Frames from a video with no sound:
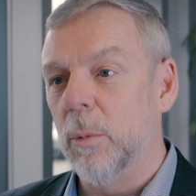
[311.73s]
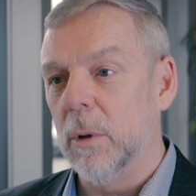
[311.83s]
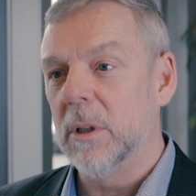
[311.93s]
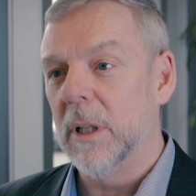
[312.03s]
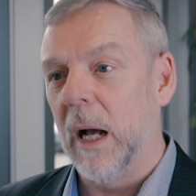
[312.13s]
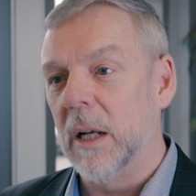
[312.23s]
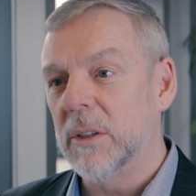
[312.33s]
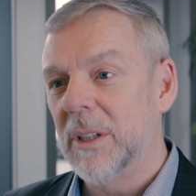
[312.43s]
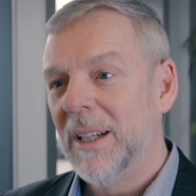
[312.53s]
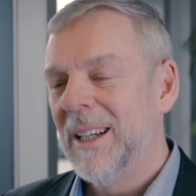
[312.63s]
world
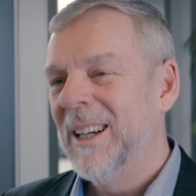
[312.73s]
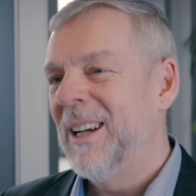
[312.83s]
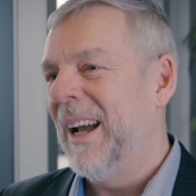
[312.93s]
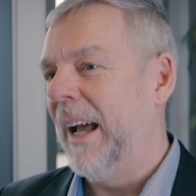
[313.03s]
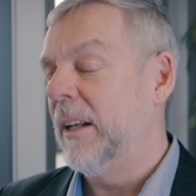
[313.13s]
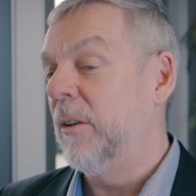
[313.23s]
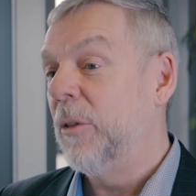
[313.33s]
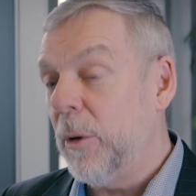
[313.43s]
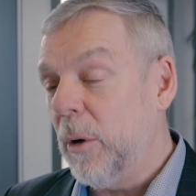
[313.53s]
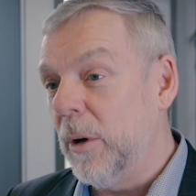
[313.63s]
class. And
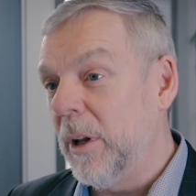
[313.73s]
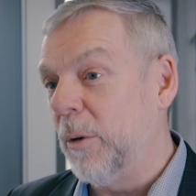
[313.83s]
third,